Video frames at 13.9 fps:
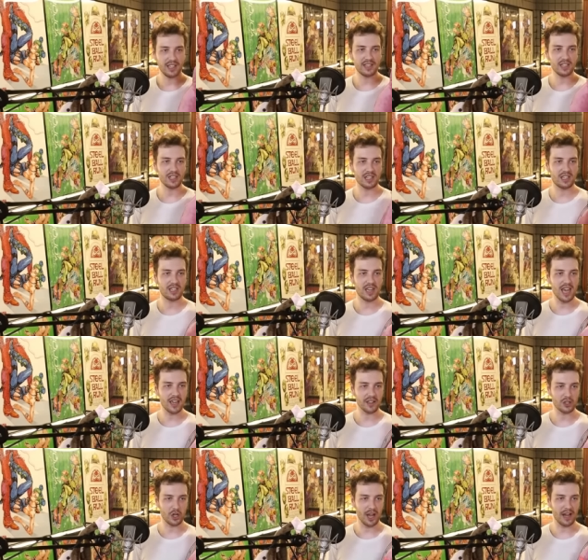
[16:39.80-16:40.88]
This is
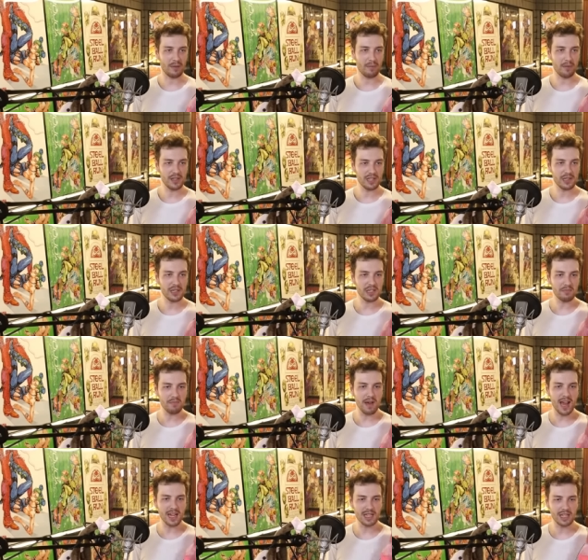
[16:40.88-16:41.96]
Giga Chad. This is
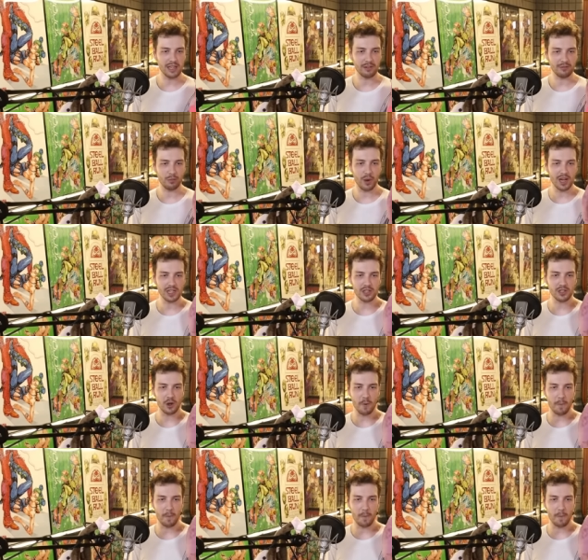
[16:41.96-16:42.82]
massive. Why is it so